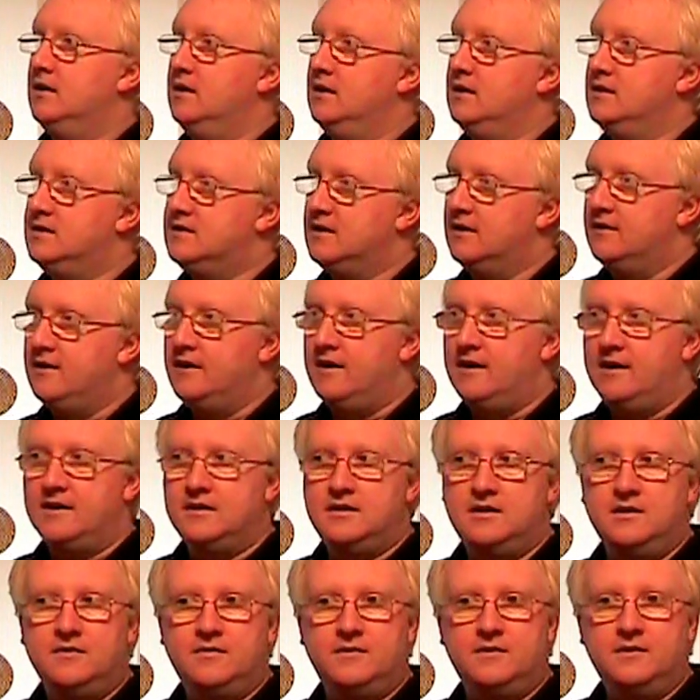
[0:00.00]
It's a
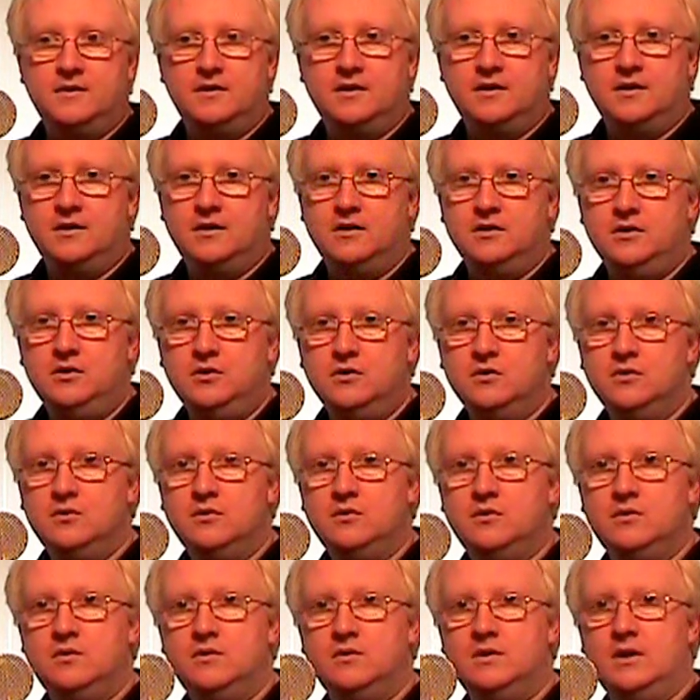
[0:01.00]
relative
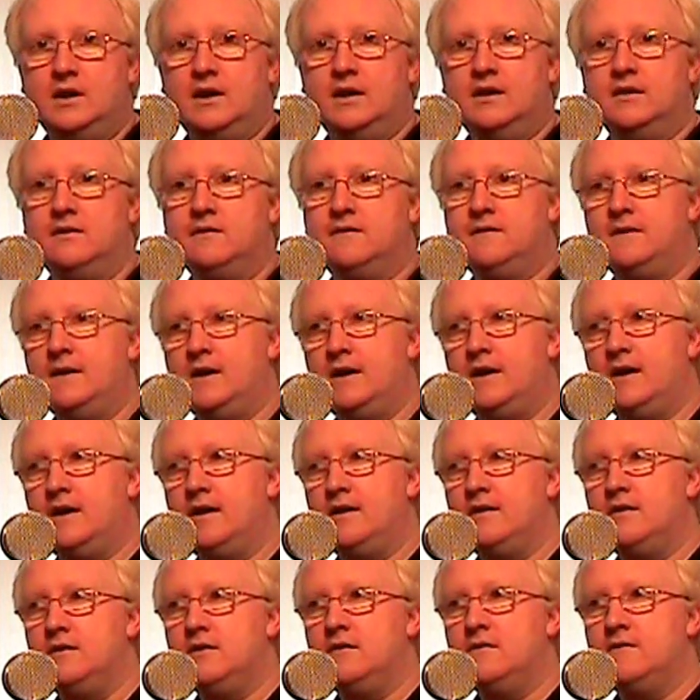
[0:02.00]
new and
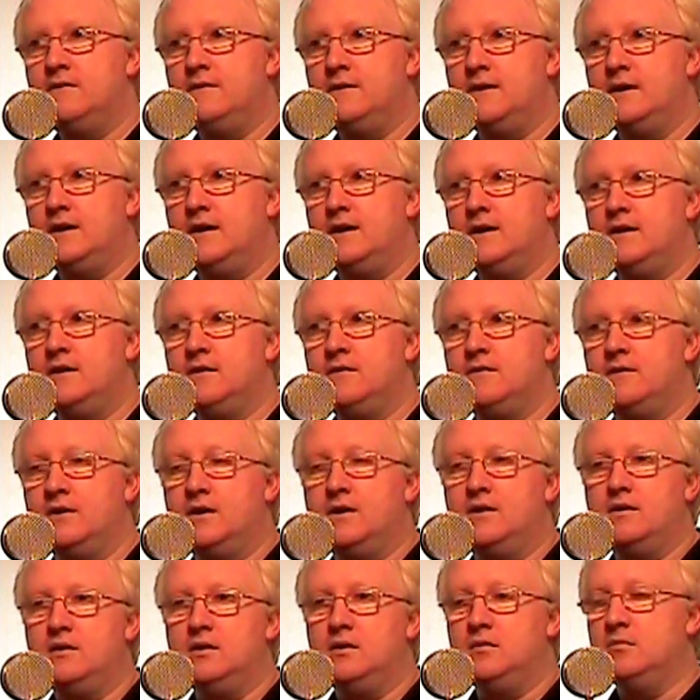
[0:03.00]
very
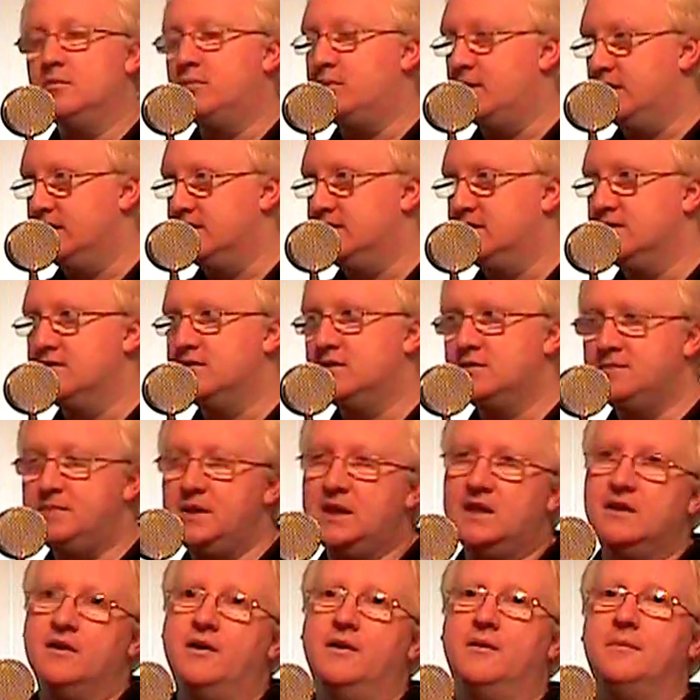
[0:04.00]
impressive
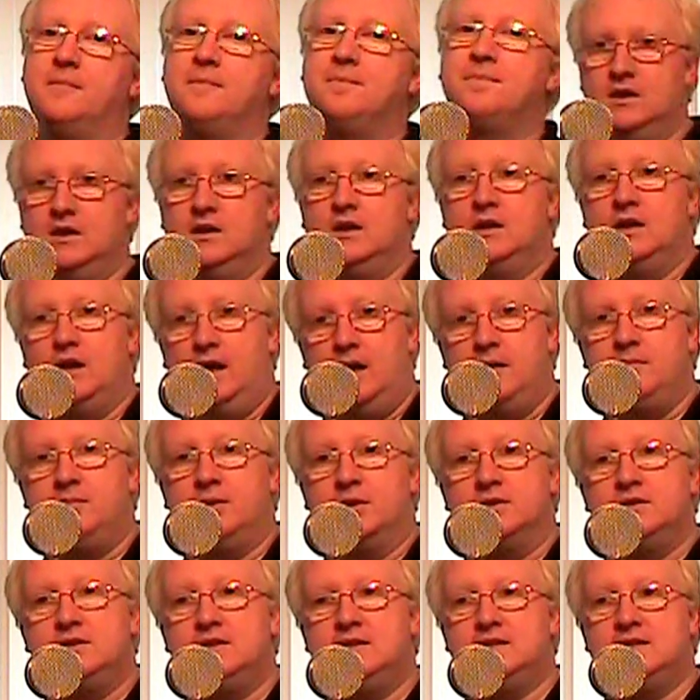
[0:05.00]
speaker. I
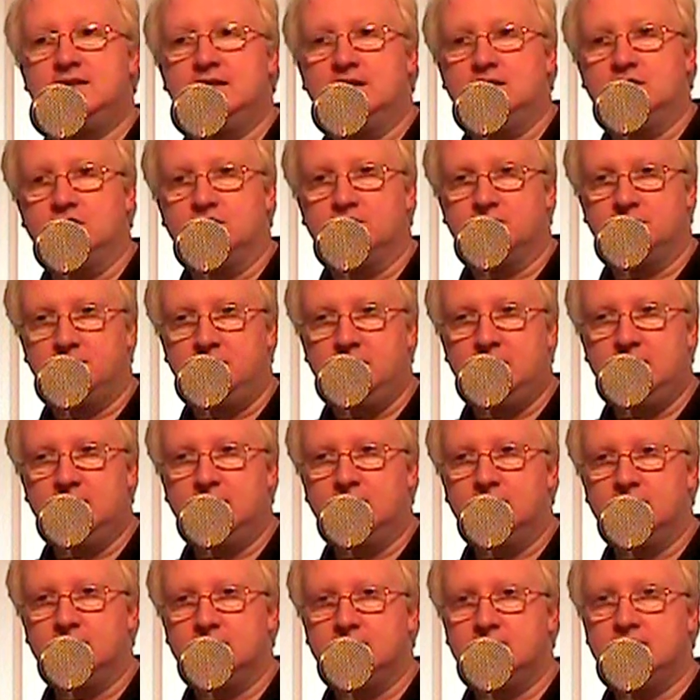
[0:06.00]
bought this set of
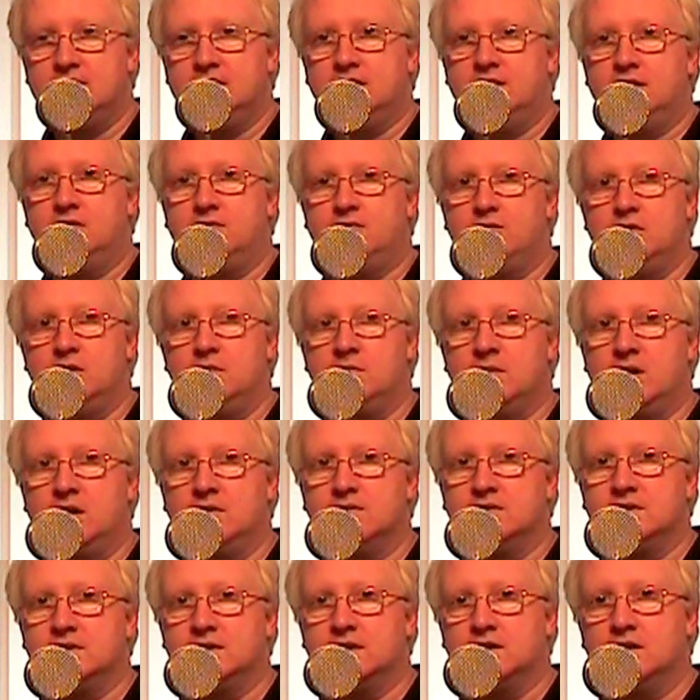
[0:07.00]
speakers 3
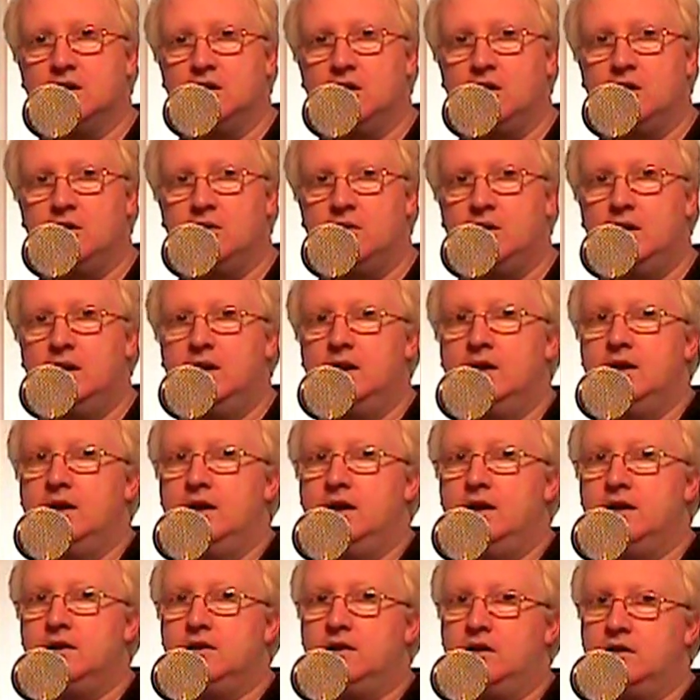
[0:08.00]
months ago,
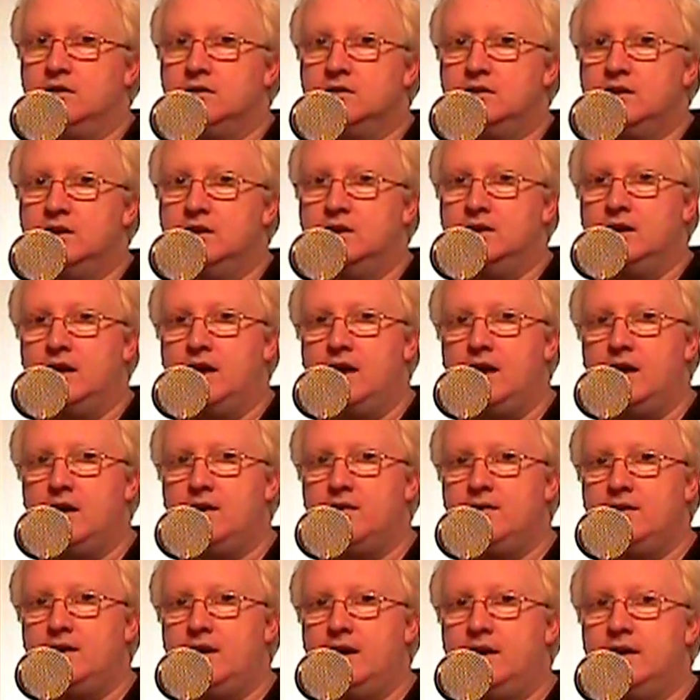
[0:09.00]
and until
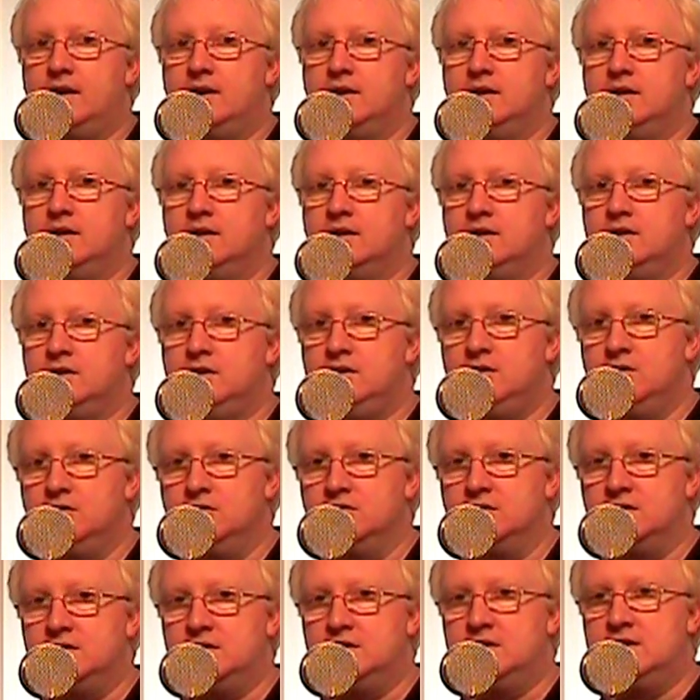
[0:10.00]
now I
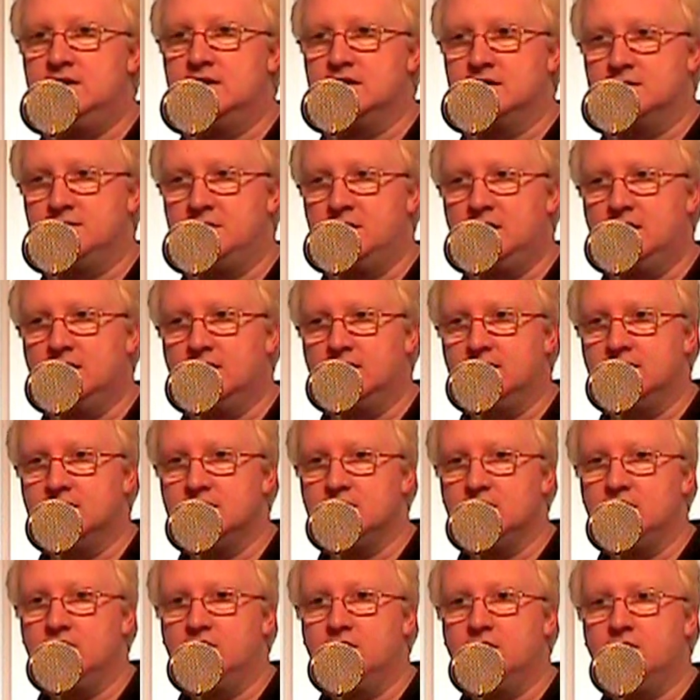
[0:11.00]
use the
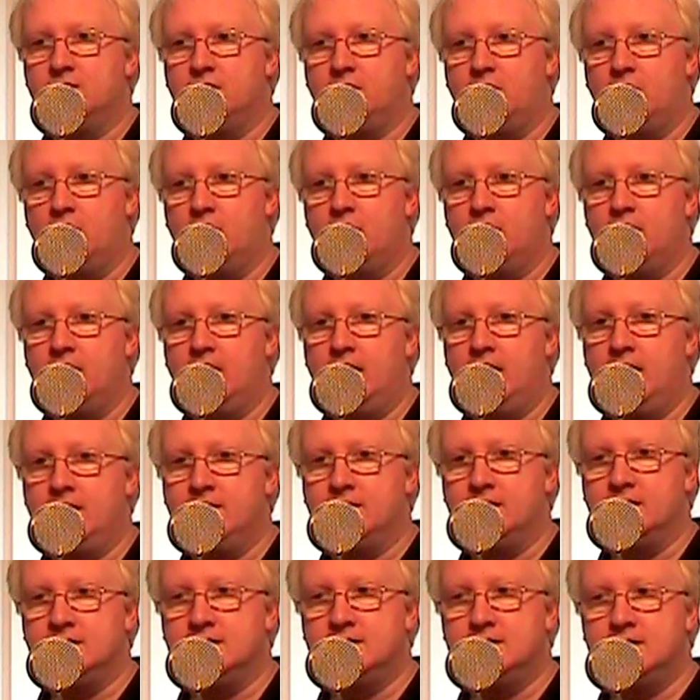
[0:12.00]
speakers on 4
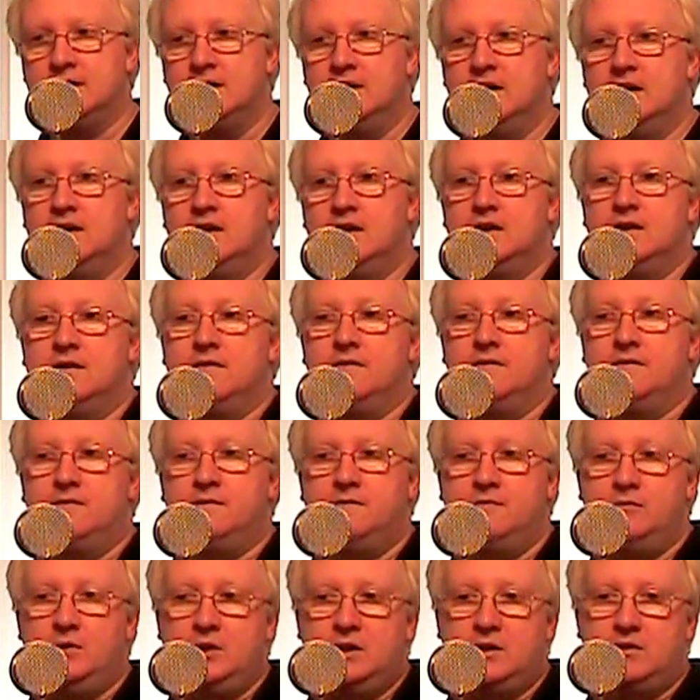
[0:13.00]
events
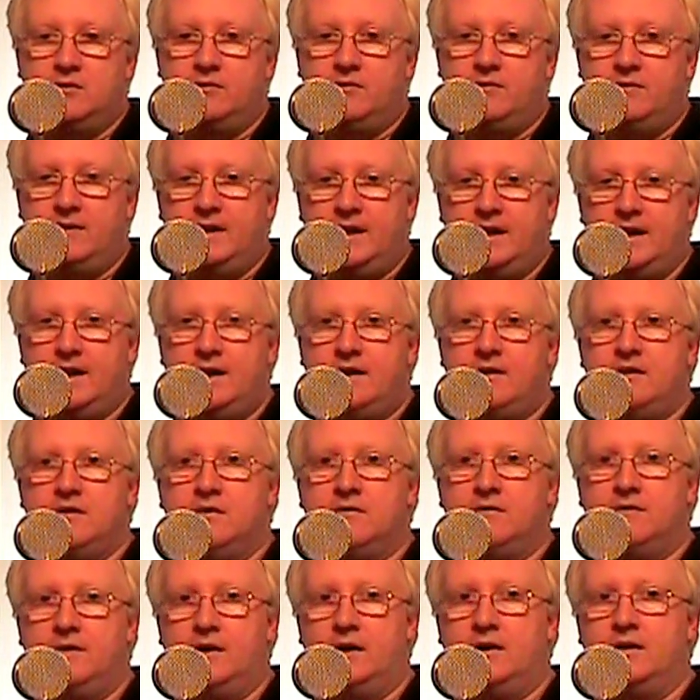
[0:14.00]
with
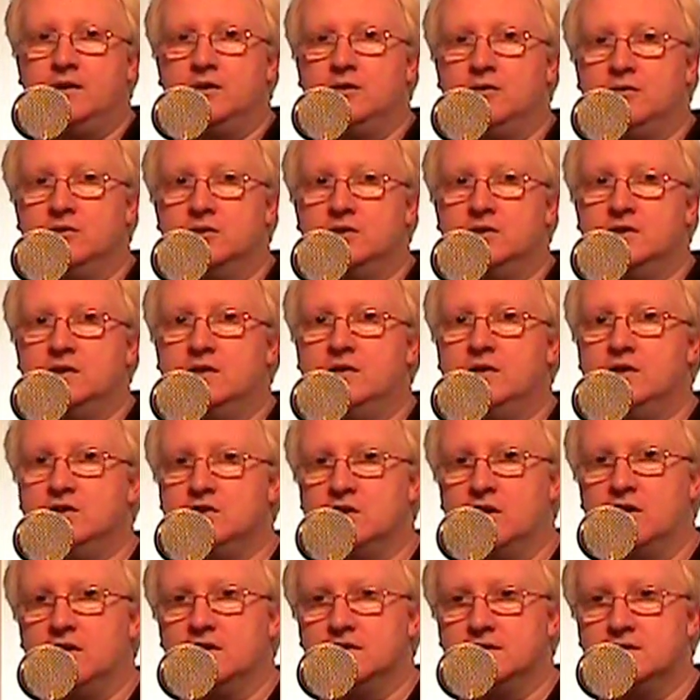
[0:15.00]
very good
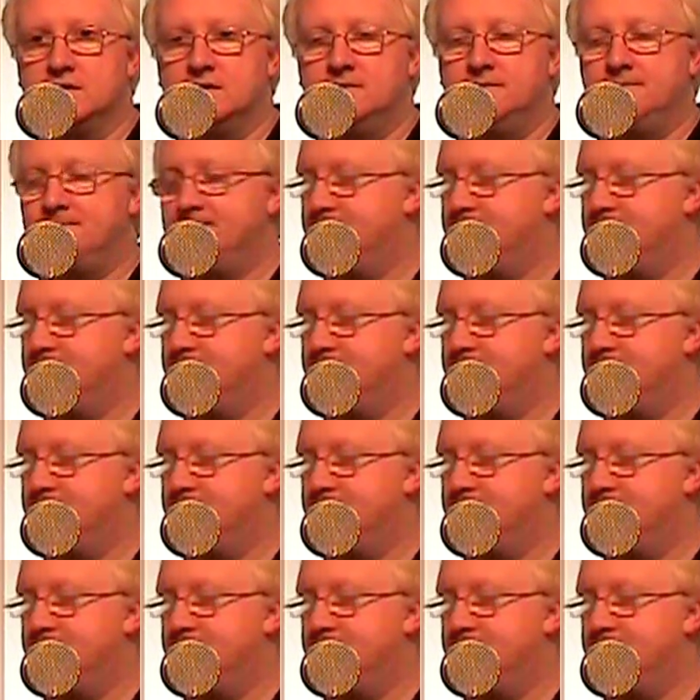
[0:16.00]
results.